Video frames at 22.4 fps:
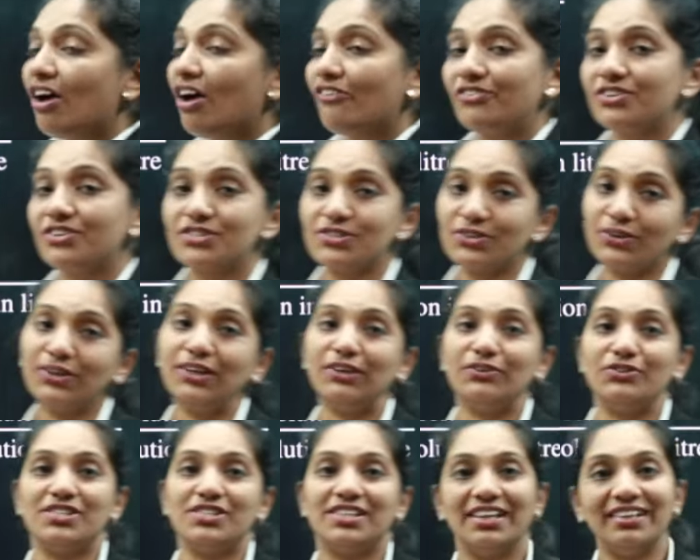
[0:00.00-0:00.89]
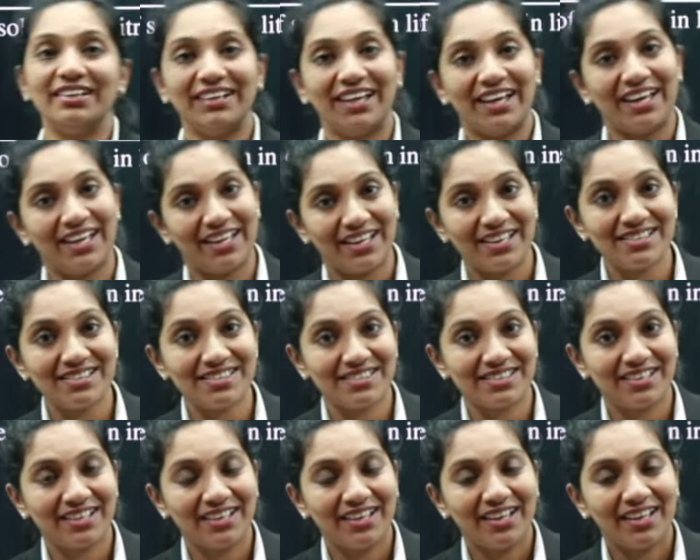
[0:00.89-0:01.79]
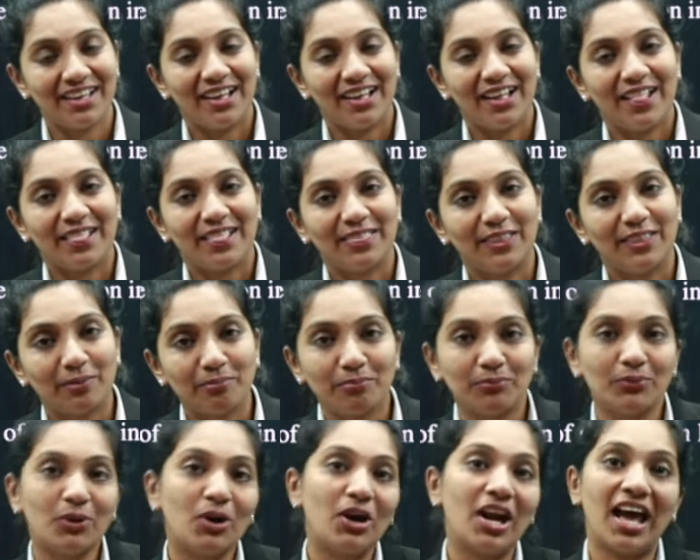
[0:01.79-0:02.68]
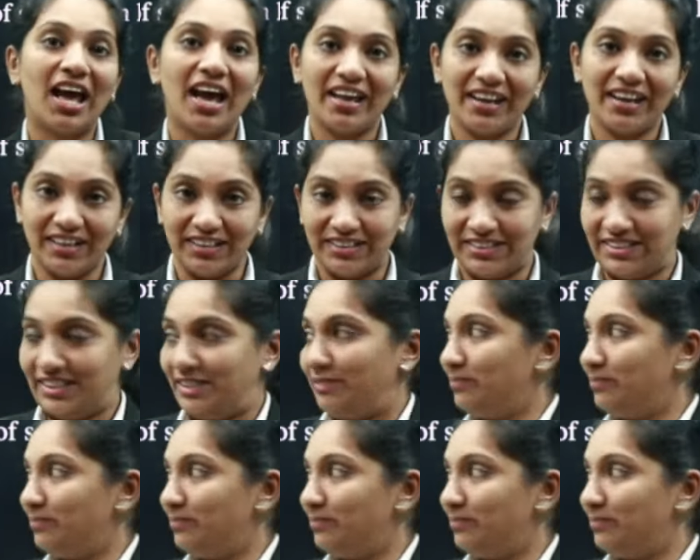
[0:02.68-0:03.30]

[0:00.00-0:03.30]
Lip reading: of a solution is the molarity.